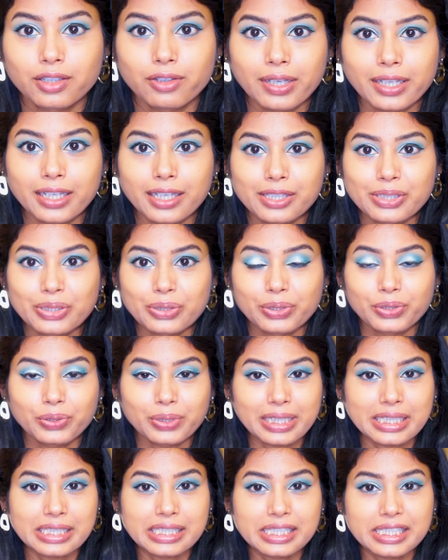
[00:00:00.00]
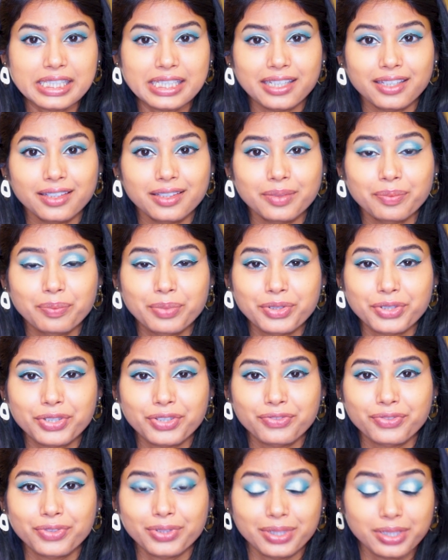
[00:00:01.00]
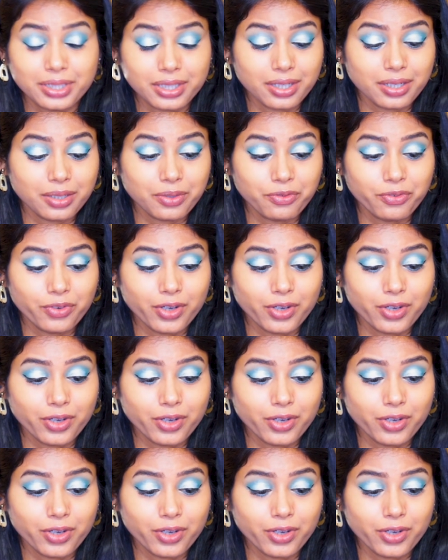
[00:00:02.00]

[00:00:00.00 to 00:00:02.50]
I guess so you can see the beautiful